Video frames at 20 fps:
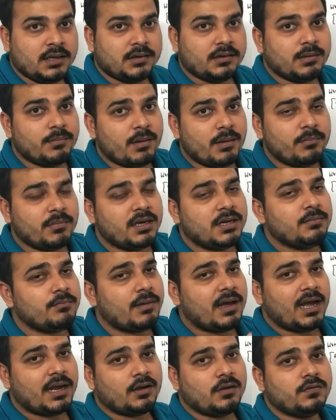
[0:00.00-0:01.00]
Remember in
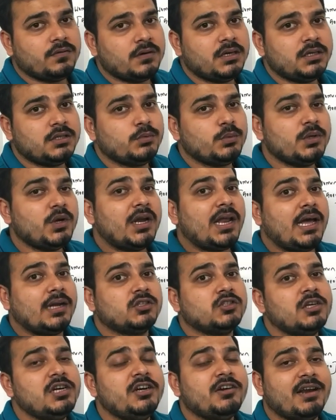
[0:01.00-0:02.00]
bag of words we are
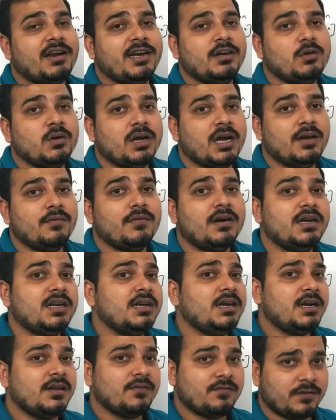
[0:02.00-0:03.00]
actually trying to convert
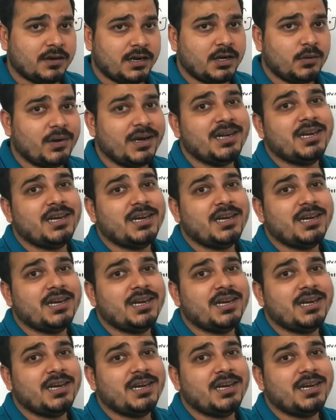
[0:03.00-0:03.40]
in a different way.